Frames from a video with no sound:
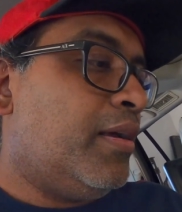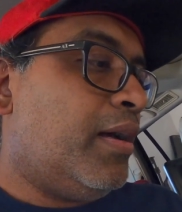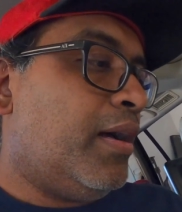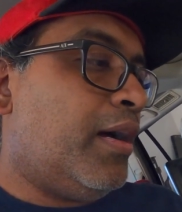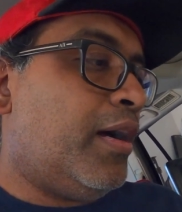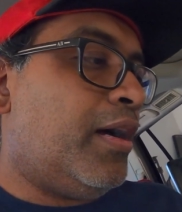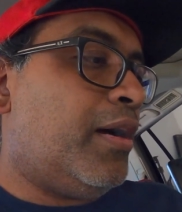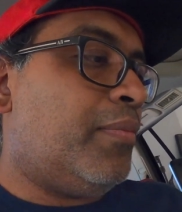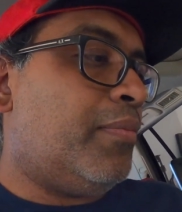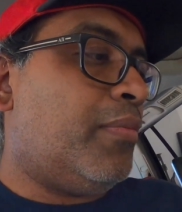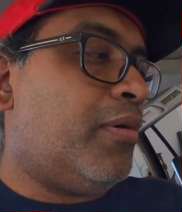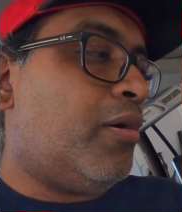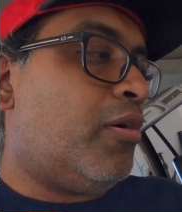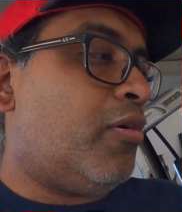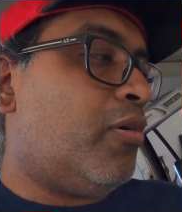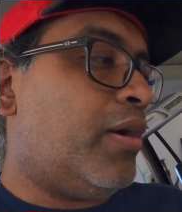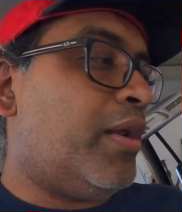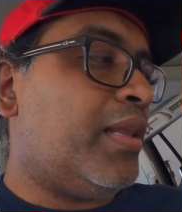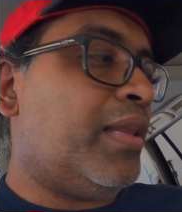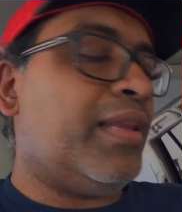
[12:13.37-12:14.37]

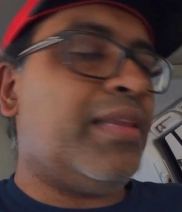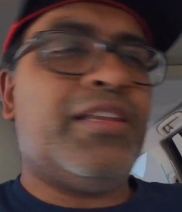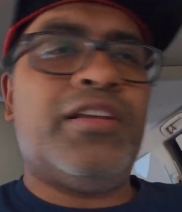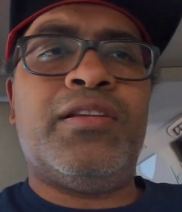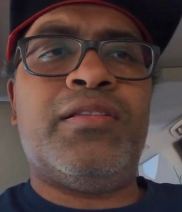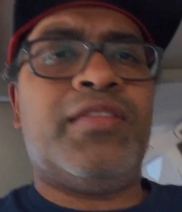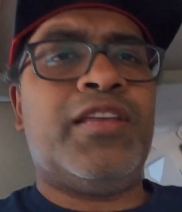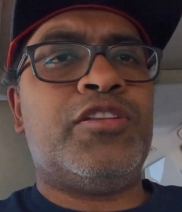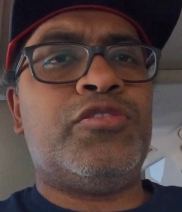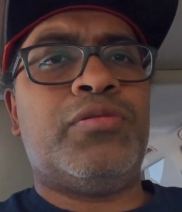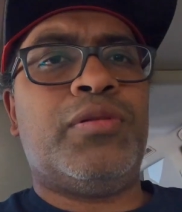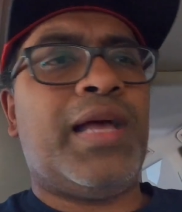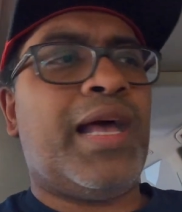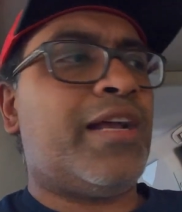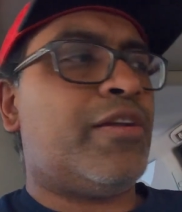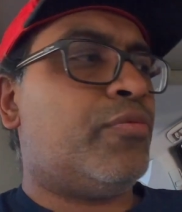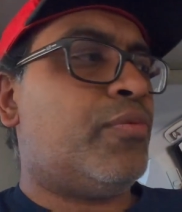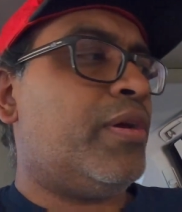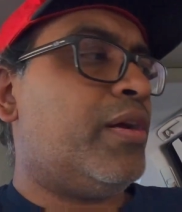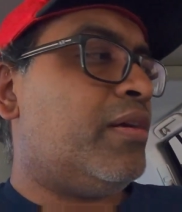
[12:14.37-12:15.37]
or the things will
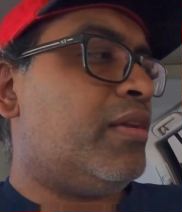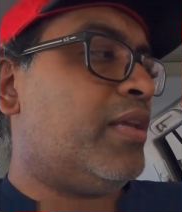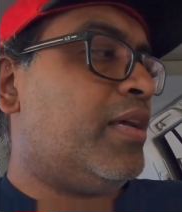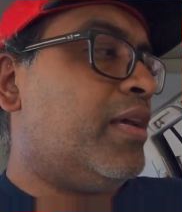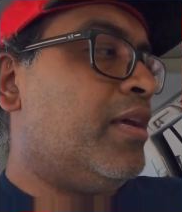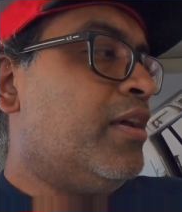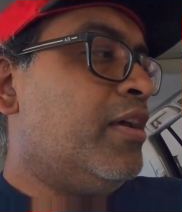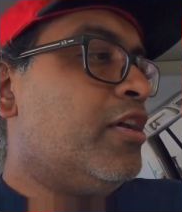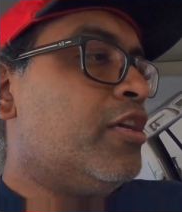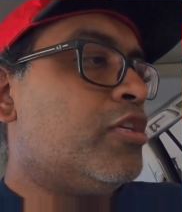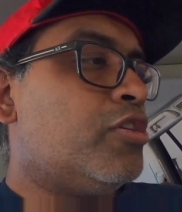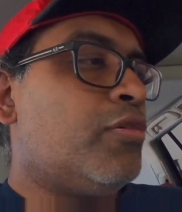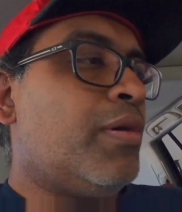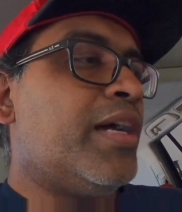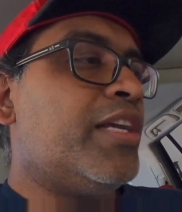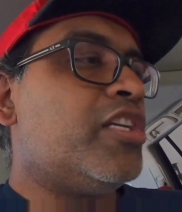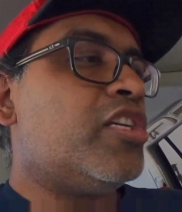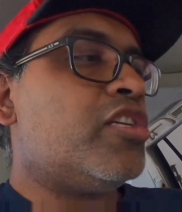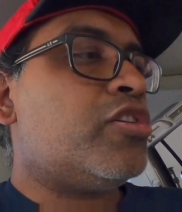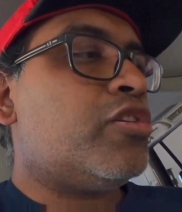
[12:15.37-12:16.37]
act weirdly. So
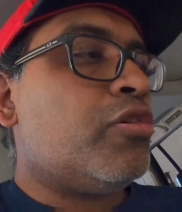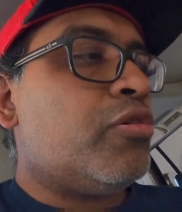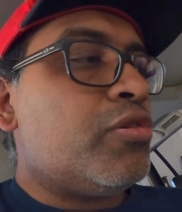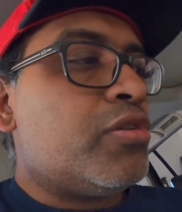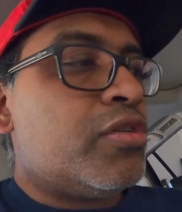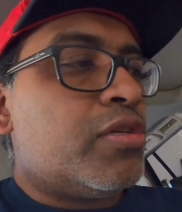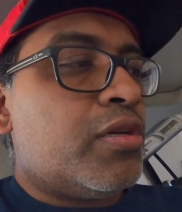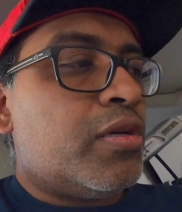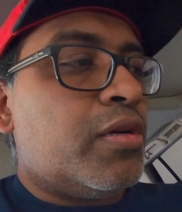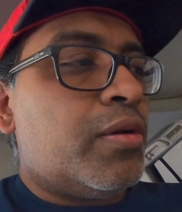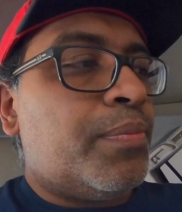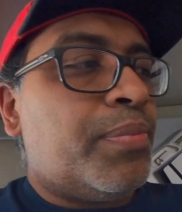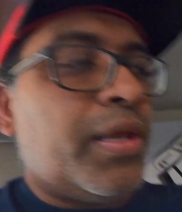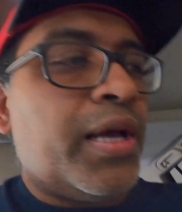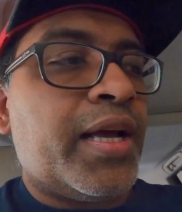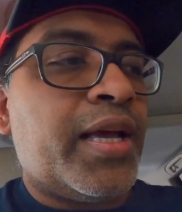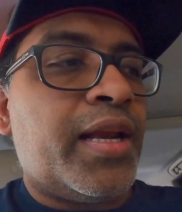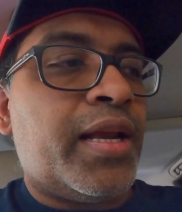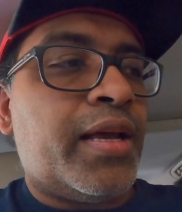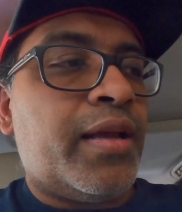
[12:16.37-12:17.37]
I just chose to
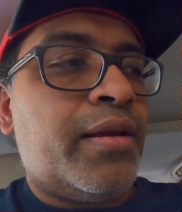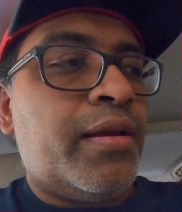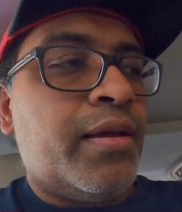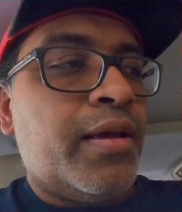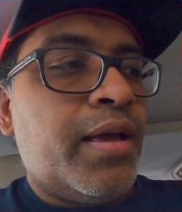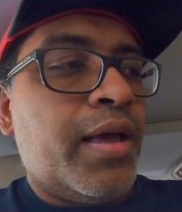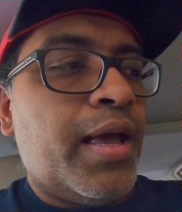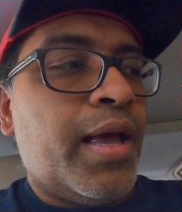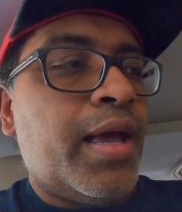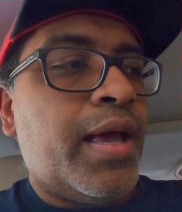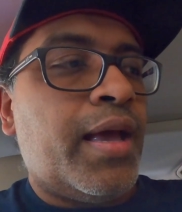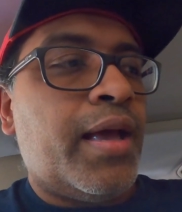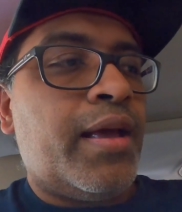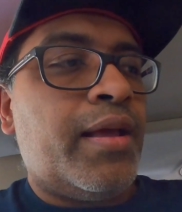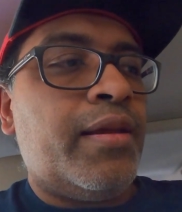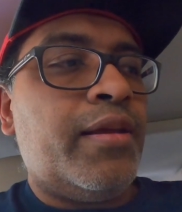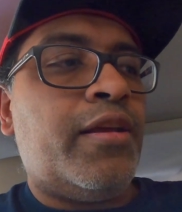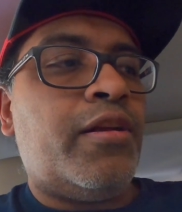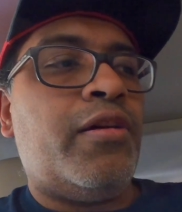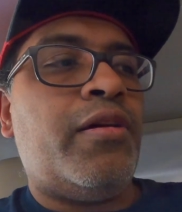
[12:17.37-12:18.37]
plug it in.
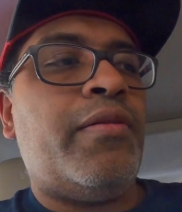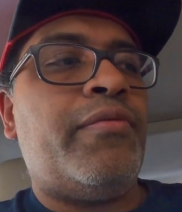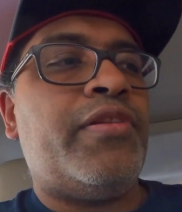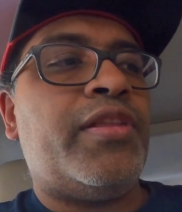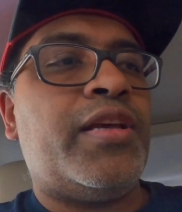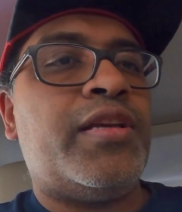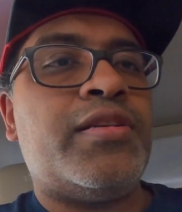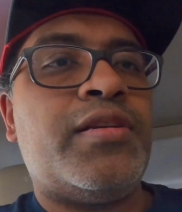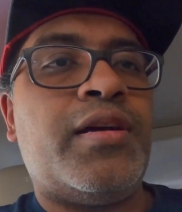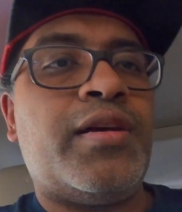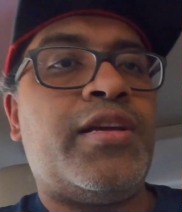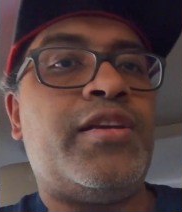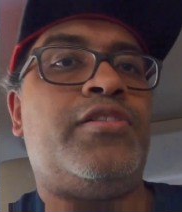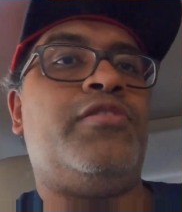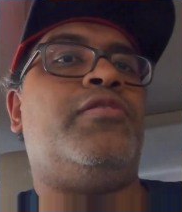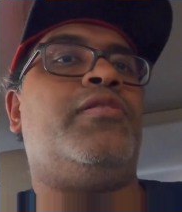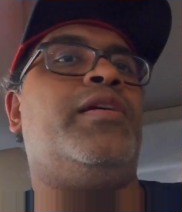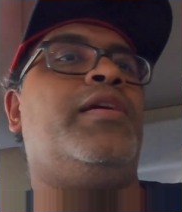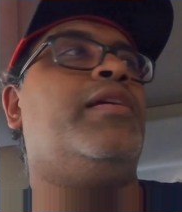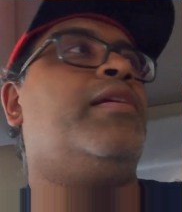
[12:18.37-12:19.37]
And, you know, everything is
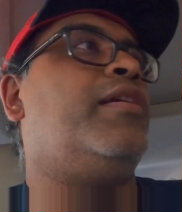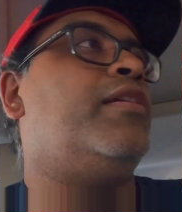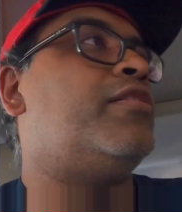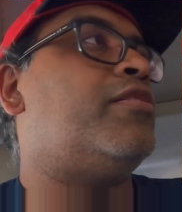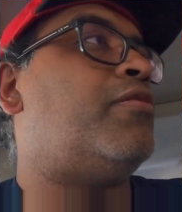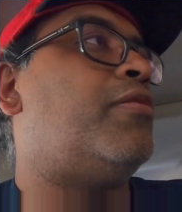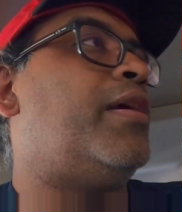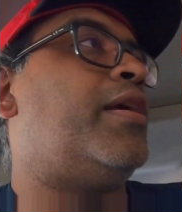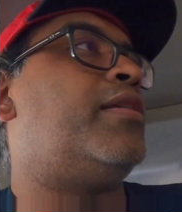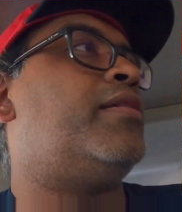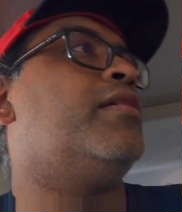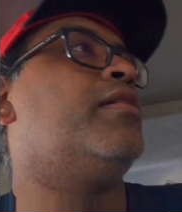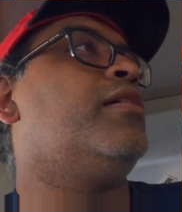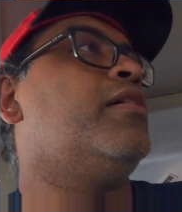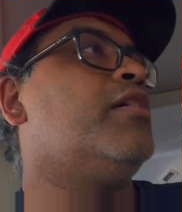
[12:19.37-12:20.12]
hunky-dory. It's great.